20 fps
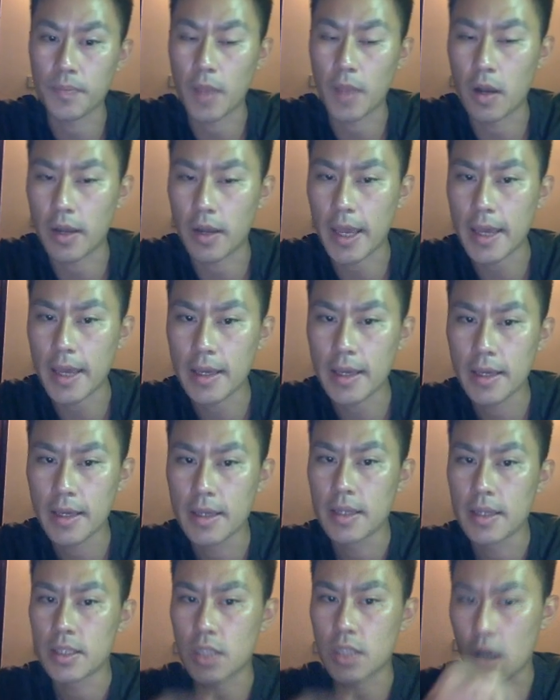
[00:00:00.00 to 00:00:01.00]
Okay,
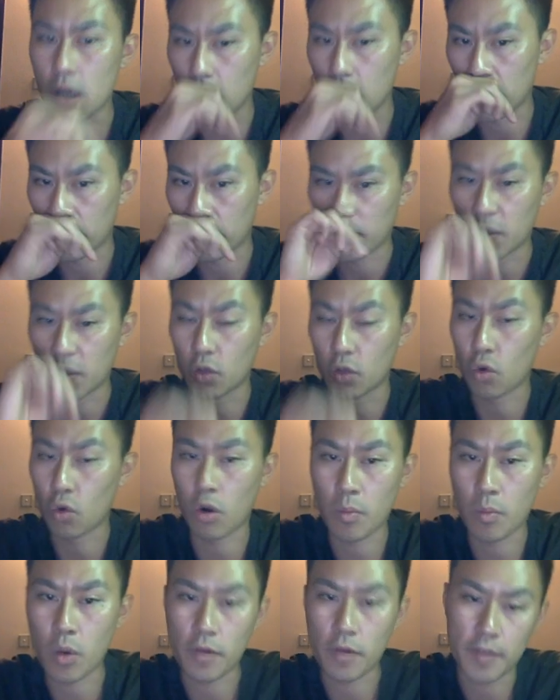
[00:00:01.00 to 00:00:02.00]
so the
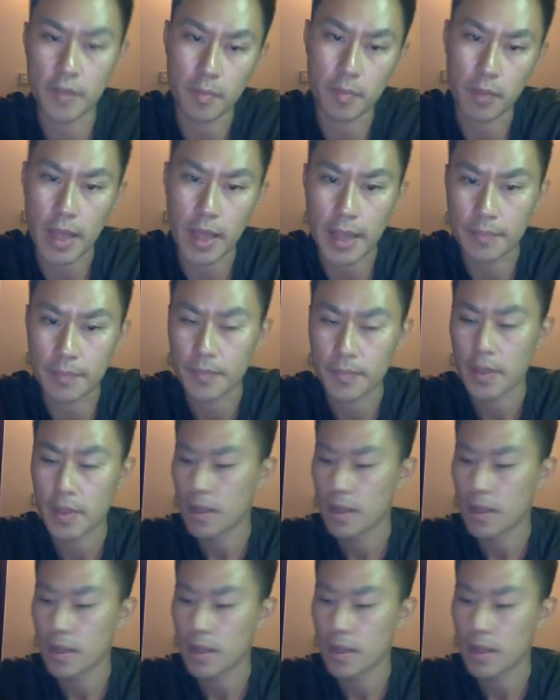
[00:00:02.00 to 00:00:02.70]
normal of the plane.